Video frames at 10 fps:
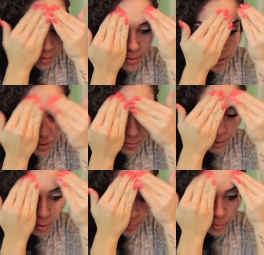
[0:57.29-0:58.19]
And this stuff
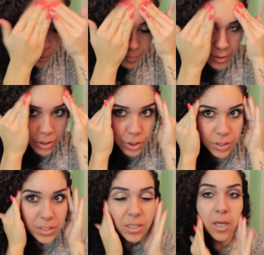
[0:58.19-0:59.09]
like absorbs into
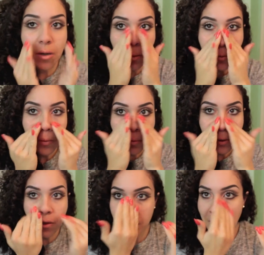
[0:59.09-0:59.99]
your skin
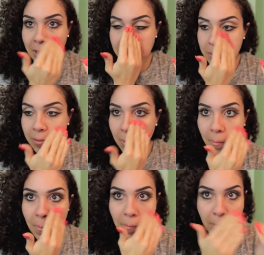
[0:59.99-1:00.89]
really fast, so